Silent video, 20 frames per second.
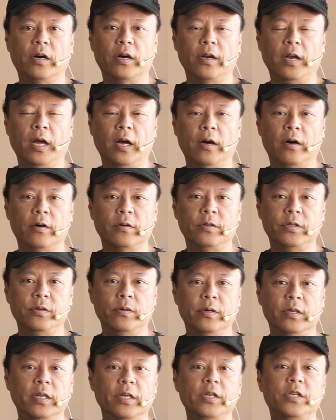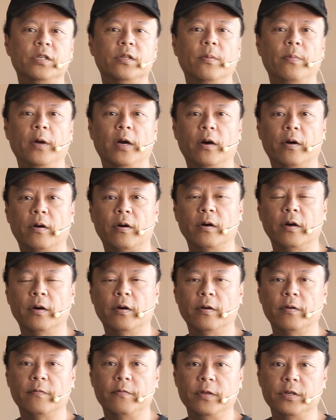on how to unleash the power
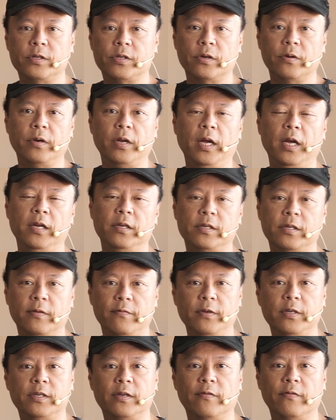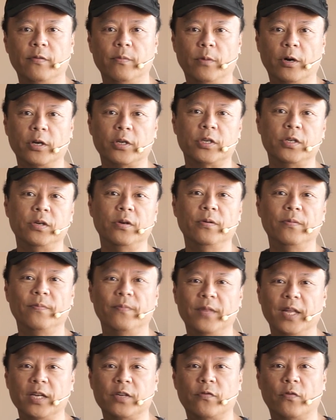of the Sony A77 Mark II.
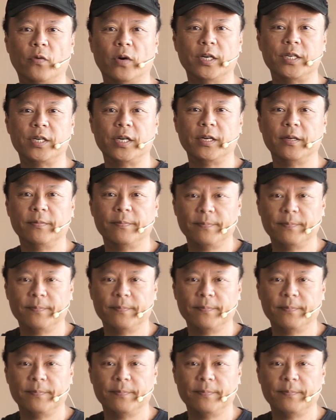Thanks for watching.